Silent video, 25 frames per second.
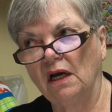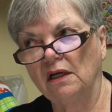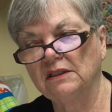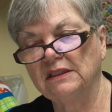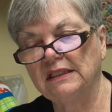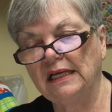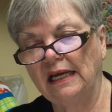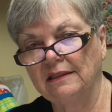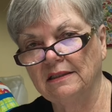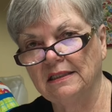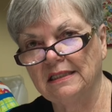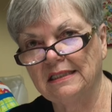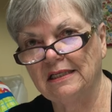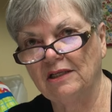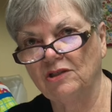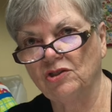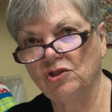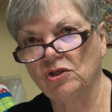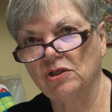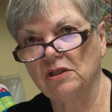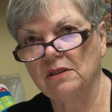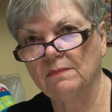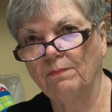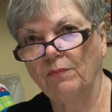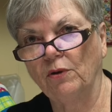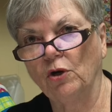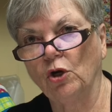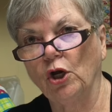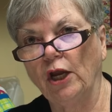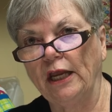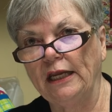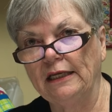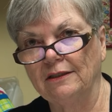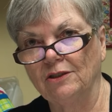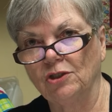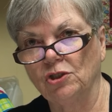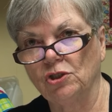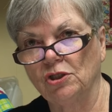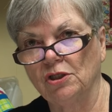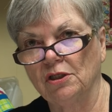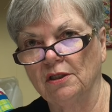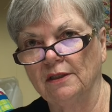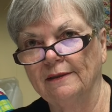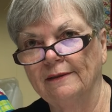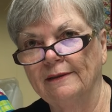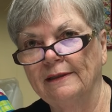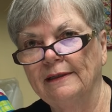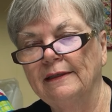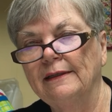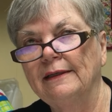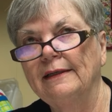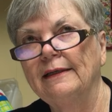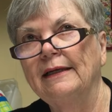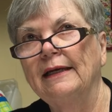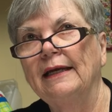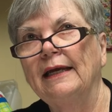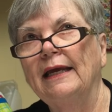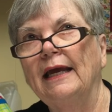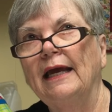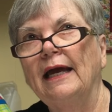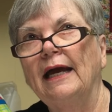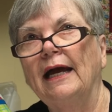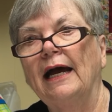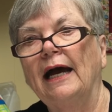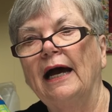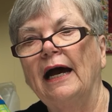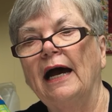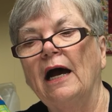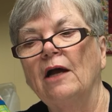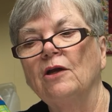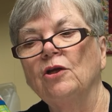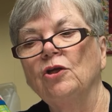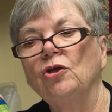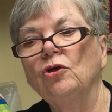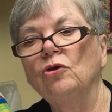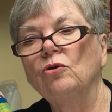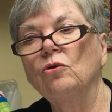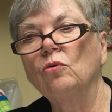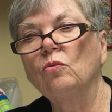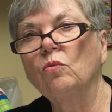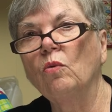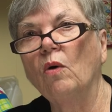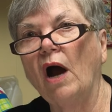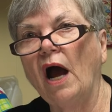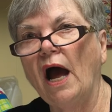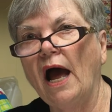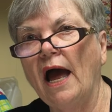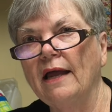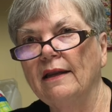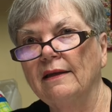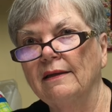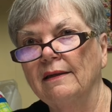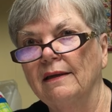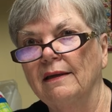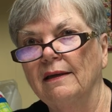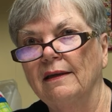10 stitches per inch. You want